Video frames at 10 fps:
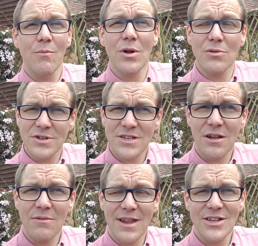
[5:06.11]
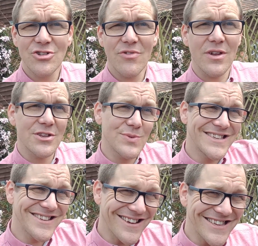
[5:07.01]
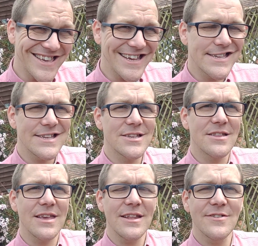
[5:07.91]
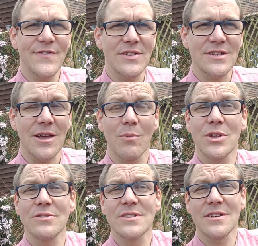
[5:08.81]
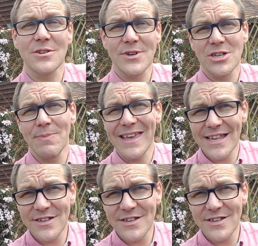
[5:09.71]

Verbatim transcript: We'll also, later on, as we start to get into the interview time when you start to actually be